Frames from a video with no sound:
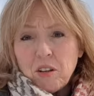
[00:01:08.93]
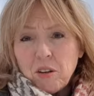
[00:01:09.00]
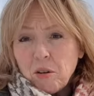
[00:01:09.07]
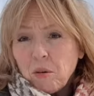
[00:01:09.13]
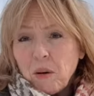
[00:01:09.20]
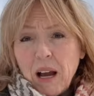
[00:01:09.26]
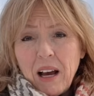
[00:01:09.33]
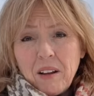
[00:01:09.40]

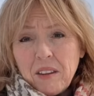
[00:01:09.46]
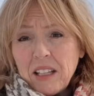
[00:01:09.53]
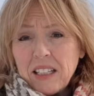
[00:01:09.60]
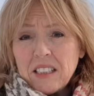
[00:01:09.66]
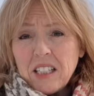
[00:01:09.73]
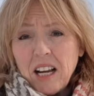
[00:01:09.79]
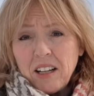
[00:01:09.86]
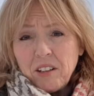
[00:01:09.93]
throughout the
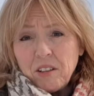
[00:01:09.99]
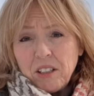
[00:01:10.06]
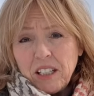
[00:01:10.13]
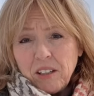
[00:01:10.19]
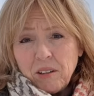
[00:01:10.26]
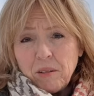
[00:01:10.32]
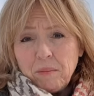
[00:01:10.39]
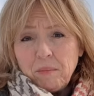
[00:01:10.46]
entire
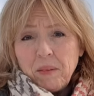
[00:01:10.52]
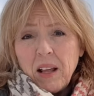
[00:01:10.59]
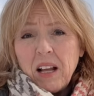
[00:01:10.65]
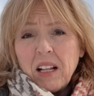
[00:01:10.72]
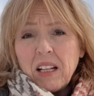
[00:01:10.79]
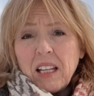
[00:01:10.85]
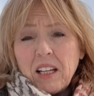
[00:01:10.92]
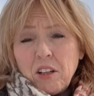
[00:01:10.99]
year,
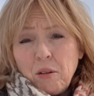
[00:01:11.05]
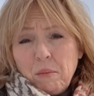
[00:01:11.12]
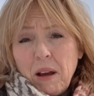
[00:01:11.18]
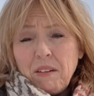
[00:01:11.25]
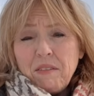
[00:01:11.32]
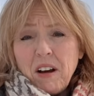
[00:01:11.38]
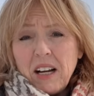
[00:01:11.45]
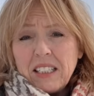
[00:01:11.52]
like you
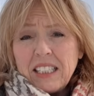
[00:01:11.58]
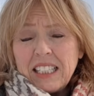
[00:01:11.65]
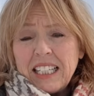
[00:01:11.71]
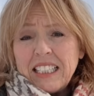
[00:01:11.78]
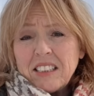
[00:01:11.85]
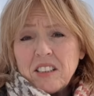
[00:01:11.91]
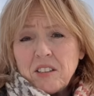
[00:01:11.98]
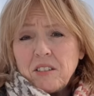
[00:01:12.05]
may find in
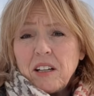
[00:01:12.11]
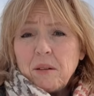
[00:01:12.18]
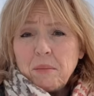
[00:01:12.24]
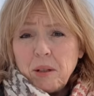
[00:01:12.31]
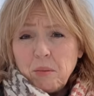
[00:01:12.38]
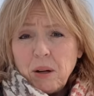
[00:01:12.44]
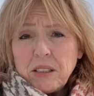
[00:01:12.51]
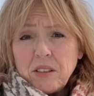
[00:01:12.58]
eastern and
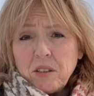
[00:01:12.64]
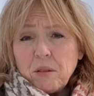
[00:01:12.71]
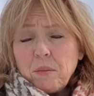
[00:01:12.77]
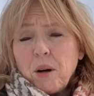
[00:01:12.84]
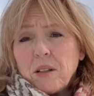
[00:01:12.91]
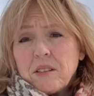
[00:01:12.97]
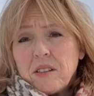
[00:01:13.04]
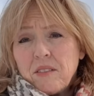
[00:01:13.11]
midwestern
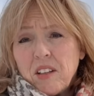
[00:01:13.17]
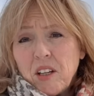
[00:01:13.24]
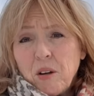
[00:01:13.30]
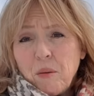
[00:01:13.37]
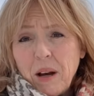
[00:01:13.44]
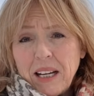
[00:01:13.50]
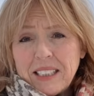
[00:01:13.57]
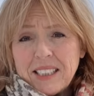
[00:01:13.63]
parts of the
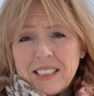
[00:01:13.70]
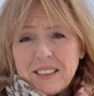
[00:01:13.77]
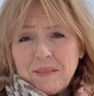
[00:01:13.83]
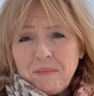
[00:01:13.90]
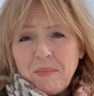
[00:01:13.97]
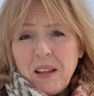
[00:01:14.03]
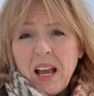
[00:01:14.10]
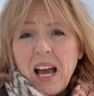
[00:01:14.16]
US.
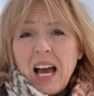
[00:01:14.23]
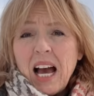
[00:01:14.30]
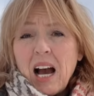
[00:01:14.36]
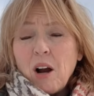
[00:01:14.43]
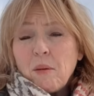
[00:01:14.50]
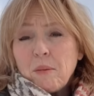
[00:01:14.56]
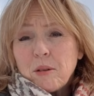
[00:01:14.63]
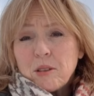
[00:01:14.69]

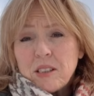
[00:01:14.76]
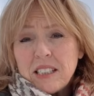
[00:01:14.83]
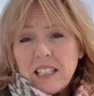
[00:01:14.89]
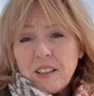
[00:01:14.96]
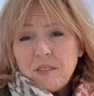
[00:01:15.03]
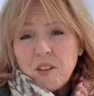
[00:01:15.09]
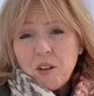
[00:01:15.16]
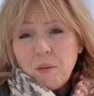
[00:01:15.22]
Our
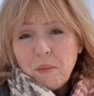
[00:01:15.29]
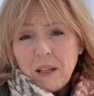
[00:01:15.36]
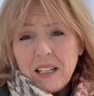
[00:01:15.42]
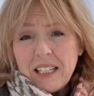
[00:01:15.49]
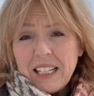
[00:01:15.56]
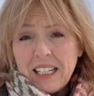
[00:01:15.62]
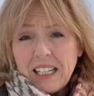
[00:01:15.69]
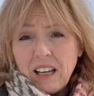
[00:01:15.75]
perceived
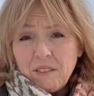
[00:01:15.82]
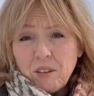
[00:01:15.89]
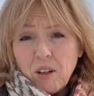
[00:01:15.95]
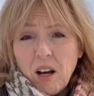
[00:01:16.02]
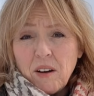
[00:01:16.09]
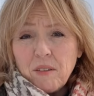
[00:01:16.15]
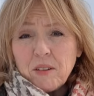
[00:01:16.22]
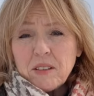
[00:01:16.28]
humidity level
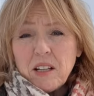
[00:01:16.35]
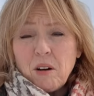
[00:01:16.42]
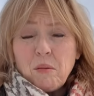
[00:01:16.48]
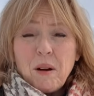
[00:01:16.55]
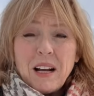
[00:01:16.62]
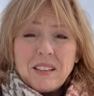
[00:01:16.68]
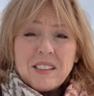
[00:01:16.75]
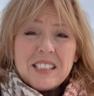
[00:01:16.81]
hovers
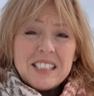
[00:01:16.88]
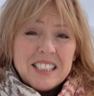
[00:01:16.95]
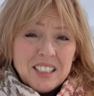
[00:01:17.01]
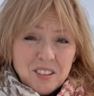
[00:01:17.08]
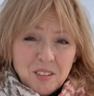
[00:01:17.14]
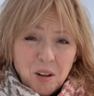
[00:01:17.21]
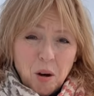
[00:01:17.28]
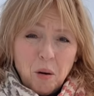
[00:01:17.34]
around
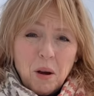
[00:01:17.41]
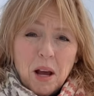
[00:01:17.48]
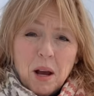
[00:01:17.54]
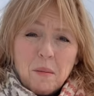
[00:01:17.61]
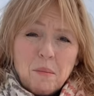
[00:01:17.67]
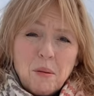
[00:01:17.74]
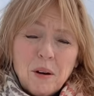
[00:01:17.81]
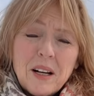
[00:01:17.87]
zero
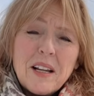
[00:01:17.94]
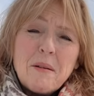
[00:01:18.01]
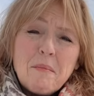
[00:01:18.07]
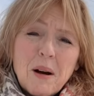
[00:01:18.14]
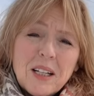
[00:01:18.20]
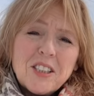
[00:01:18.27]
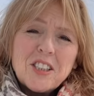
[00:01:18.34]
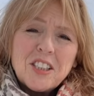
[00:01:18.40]
pretty
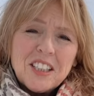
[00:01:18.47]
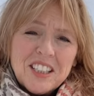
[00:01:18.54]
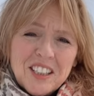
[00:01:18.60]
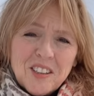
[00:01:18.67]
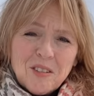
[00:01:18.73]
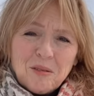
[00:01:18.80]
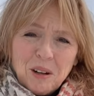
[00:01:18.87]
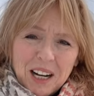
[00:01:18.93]
much
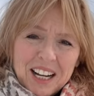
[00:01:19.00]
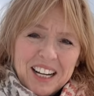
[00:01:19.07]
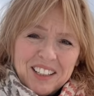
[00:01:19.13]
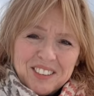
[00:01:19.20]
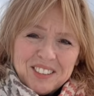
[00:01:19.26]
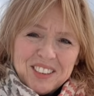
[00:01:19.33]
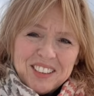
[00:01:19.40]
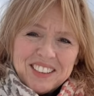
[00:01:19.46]
year
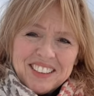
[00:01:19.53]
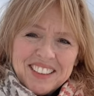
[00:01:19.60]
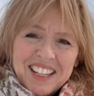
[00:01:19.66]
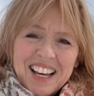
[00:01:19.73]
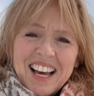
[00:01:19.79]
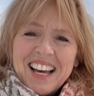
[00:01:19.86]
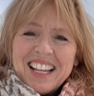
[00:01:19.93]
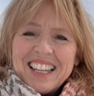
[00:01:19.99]
round.
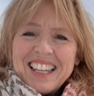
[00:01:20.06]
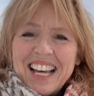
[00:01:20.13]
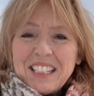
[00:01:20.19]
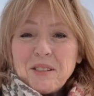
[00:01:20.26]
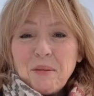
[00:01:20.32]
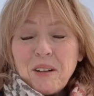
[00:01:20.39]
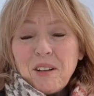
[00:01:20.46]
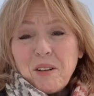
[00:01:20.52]

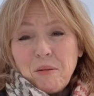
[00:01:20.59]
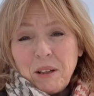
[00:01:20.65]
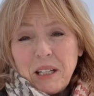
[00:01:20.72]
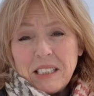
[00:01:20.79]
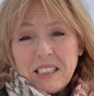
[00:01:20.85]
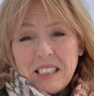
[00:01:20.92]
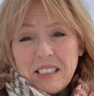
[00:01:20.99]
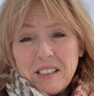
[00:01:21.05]
That's one of the
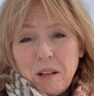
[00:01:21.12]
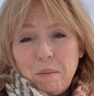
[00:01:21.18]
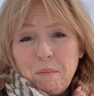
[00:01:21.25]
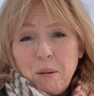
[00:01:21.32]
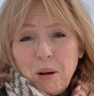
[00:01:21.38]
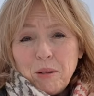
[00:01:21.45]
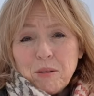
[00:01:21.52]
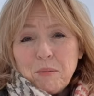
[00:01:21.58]
reasons
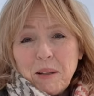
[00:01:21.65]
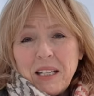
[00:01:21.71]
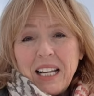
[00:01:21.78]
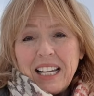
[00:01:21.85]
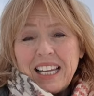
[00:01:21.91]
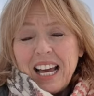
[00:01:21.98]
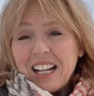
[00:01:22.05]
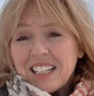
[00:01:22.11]
Bozeman
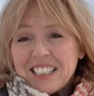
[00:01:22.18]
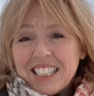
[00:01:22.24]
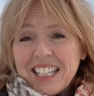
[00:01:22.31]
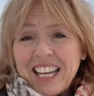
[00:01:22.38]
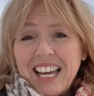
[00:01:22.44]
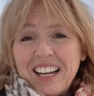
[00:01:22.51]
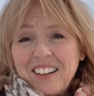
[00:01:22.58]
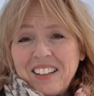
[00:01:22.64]
and Gallatin
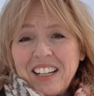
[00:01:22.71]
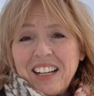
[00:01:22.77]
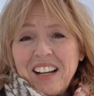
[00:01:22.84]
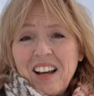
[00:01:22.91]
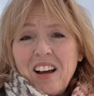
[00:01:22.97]
County